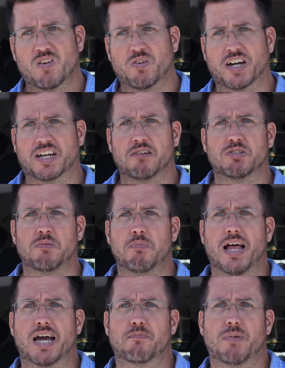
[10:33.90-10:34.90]
when it comes to
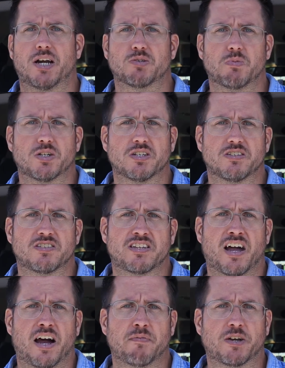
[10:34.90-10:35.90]
black bears, most of the
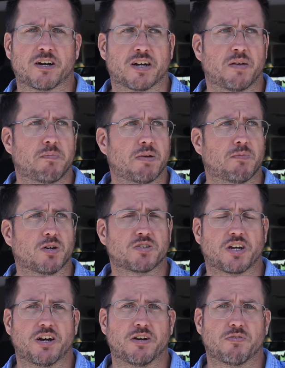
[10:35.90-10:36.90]
time they're going to be more
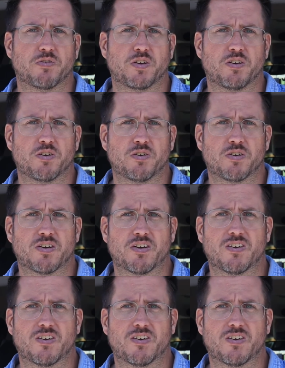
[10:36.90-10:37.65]
scared of you.